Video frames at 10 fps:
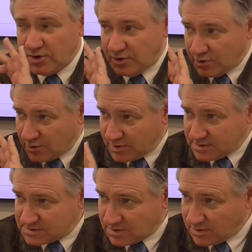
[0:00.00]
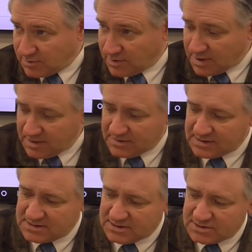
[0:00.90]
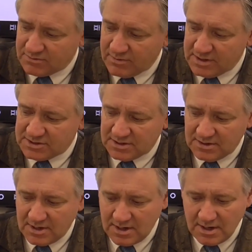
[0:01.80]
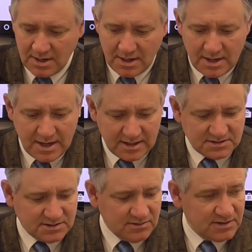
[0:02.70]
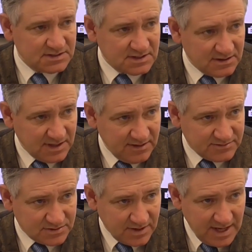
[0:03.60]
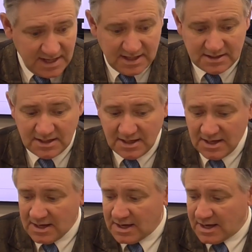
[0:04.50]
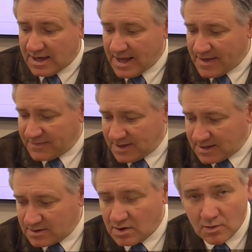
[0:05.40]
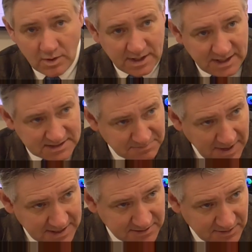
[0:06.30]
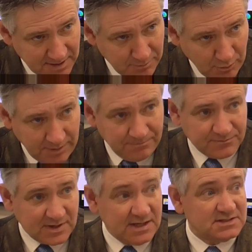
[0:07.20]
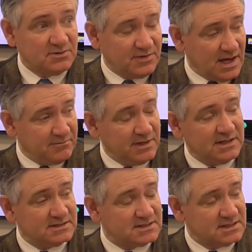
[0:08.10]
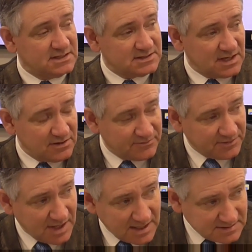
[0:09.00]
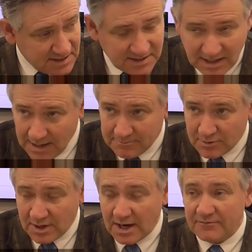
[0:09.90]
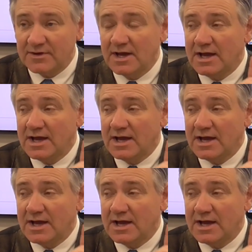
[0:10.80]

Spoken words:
You're going to start looking at this situation as soon as it leaves your hand and then when it gets back to that point, okay? So what that means is that your velocity time graph